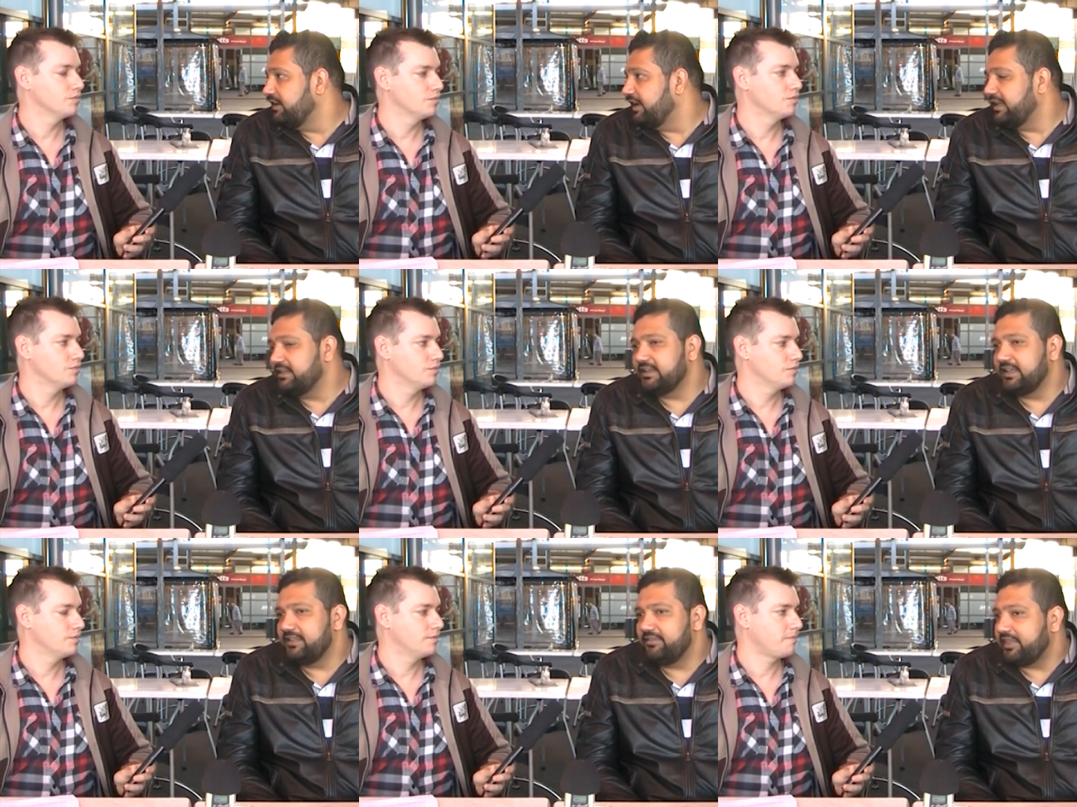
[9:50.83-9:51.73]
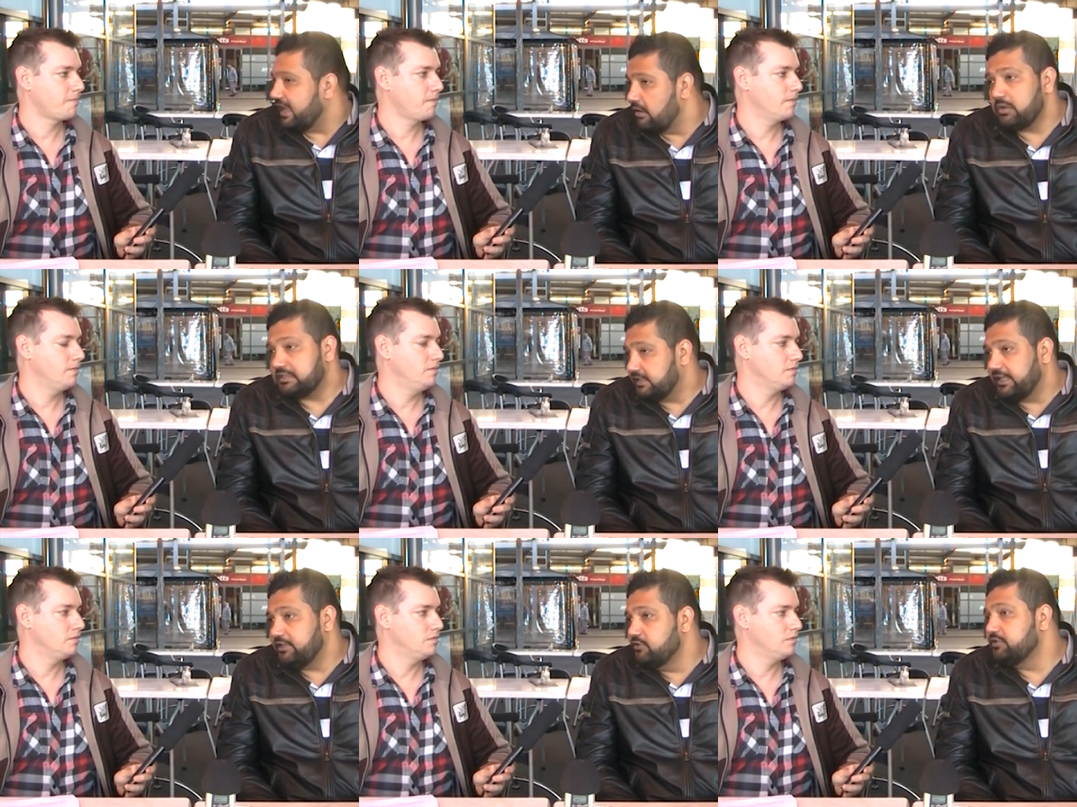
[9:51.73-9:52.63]
Speaker 1: And uh, they are once
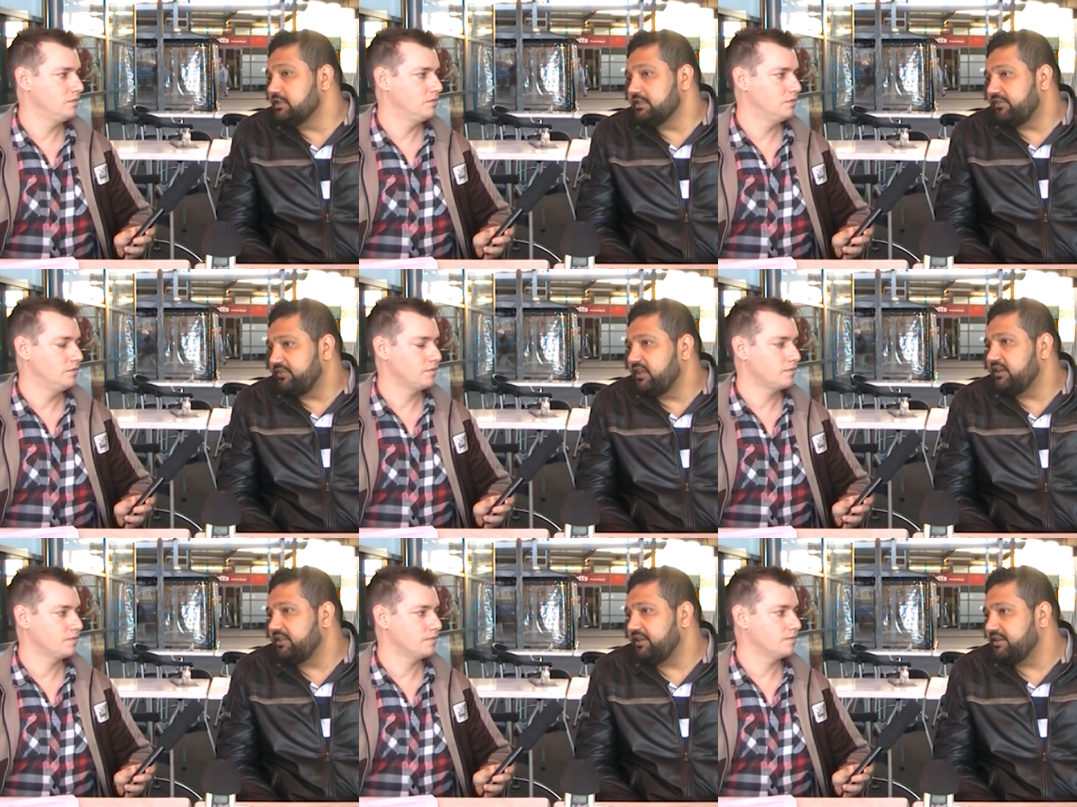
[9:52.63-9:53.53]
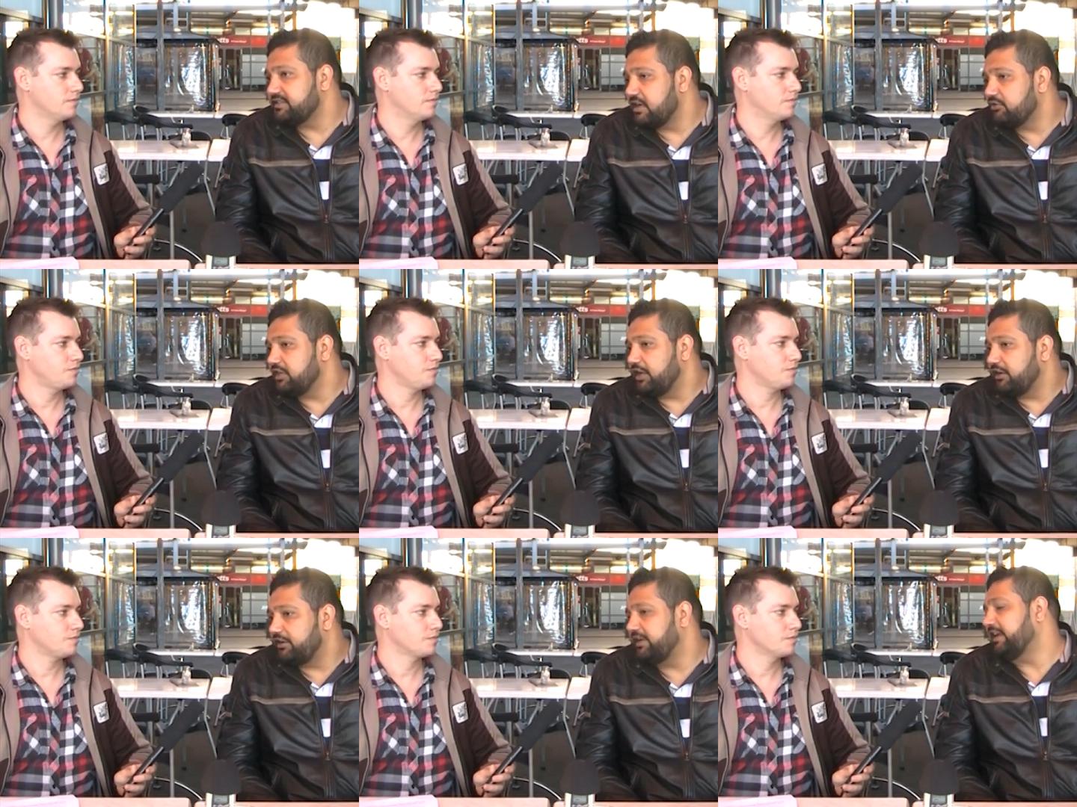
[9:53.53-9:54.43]
again using the fear there is out there,
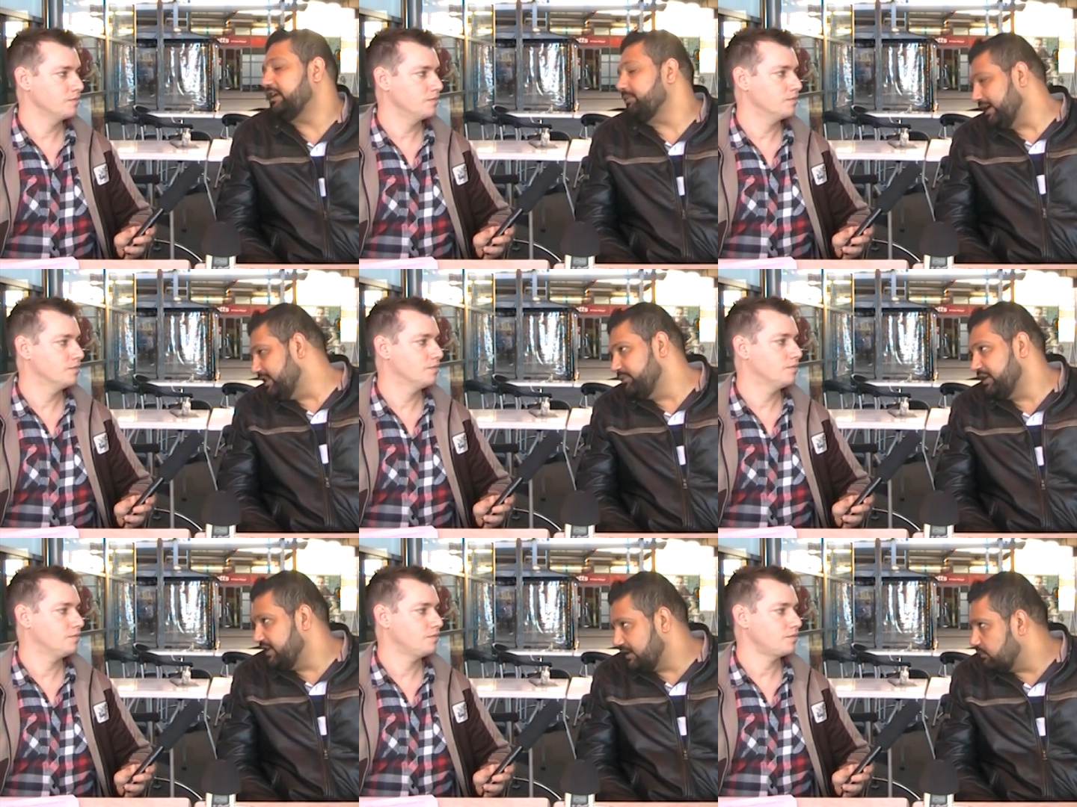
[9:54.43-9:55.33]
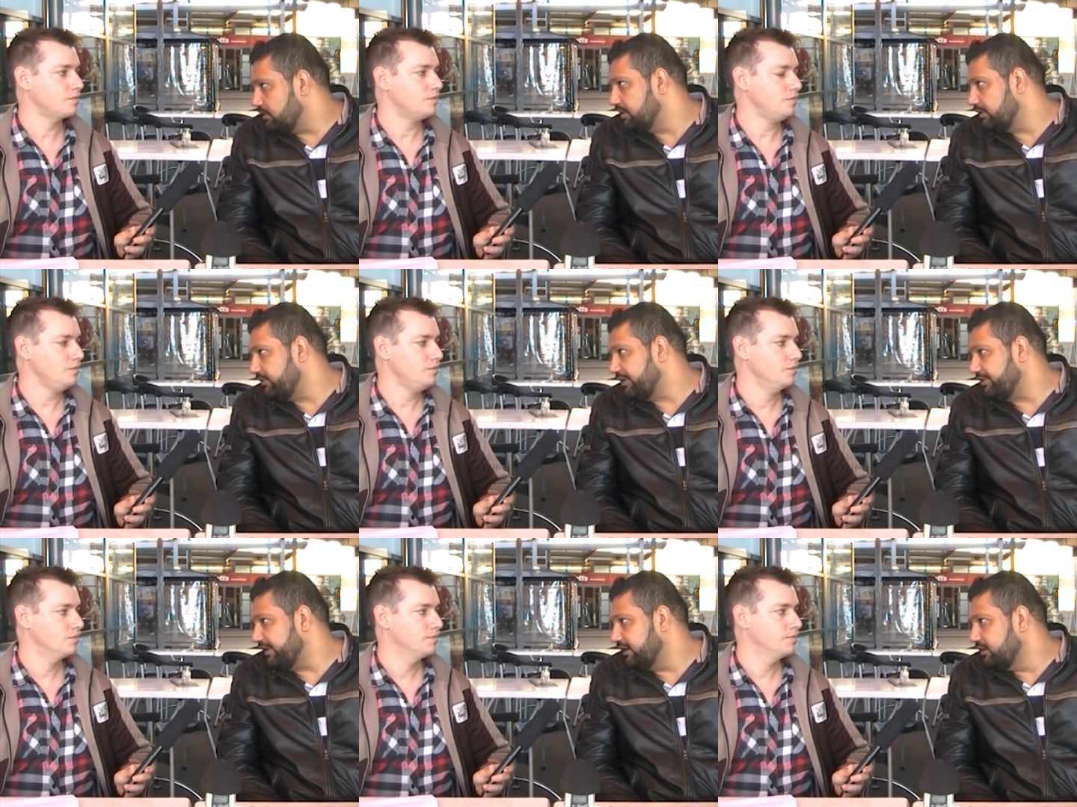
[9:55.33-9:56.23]
created by the media and political
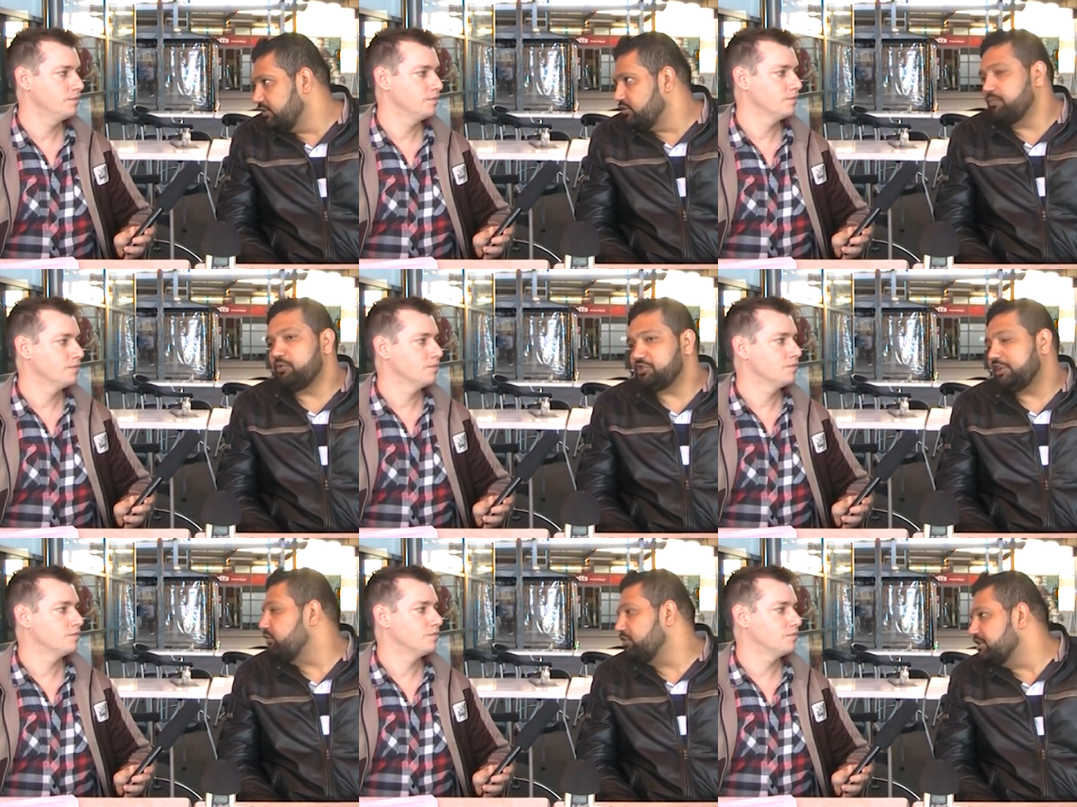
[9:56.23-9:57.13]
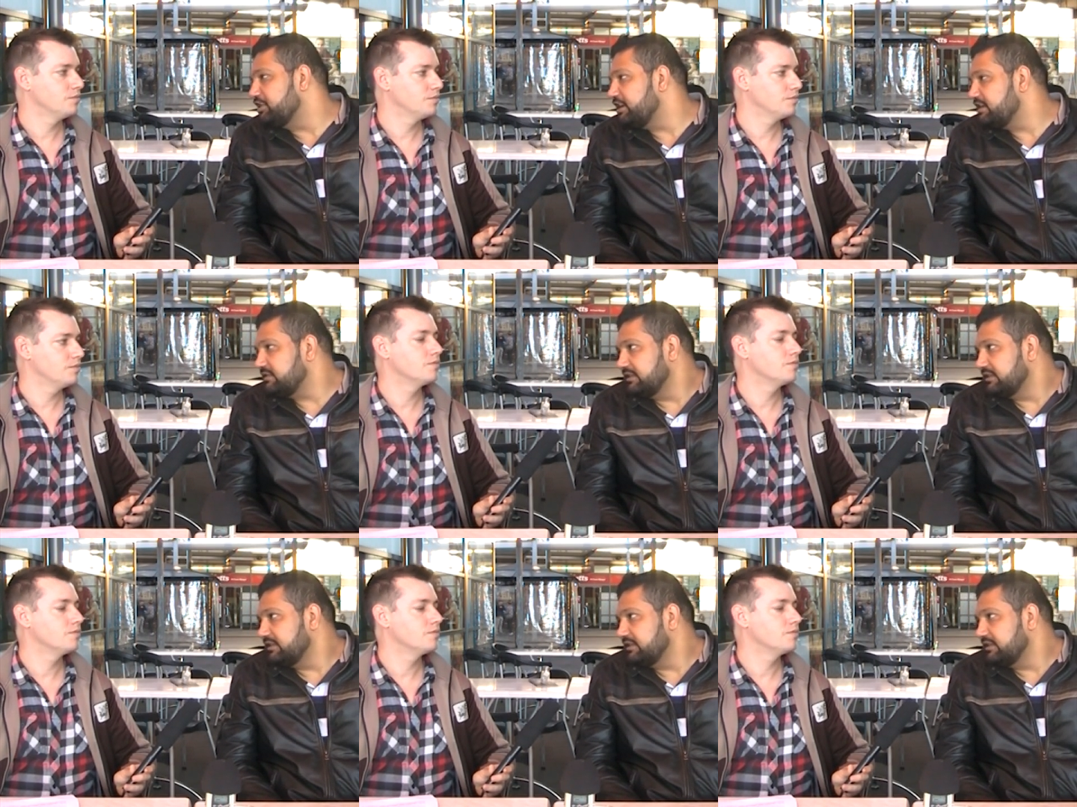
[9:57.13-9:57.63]
rhetoric, to push their own agendas.